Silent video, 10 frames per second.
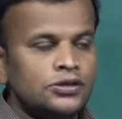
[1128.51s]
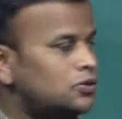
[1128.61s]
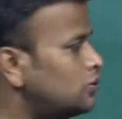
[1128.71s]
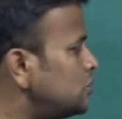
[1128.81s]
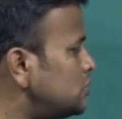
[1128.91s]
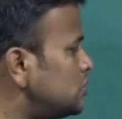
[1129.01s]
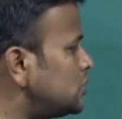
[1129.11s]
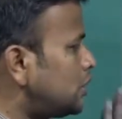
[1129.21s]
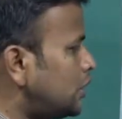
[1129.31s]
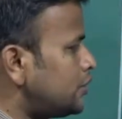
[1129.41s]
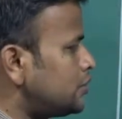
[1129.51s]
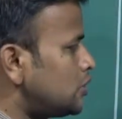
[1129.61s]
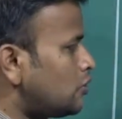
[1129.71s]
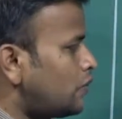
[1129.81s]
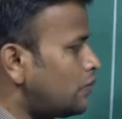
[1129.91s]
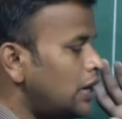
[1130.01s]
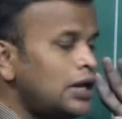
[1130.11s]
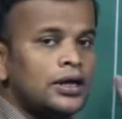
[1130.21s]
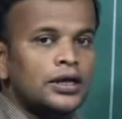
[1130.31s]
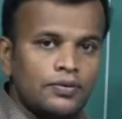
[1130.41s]
So this is the range of
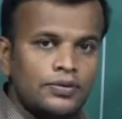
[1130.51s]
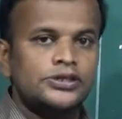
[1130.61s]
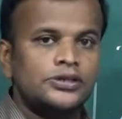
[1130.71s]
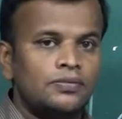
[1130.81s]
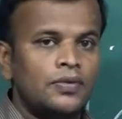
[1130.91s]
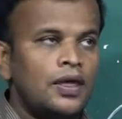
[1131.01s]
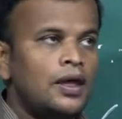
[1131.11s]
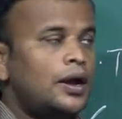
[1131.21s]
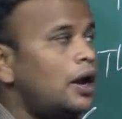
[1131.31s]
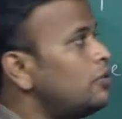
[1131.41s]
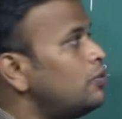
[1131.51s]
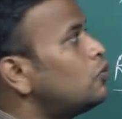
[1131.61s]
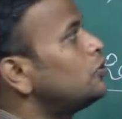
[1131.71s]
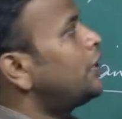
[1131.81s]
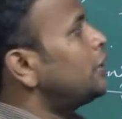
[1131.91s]
our given sum. Now we move the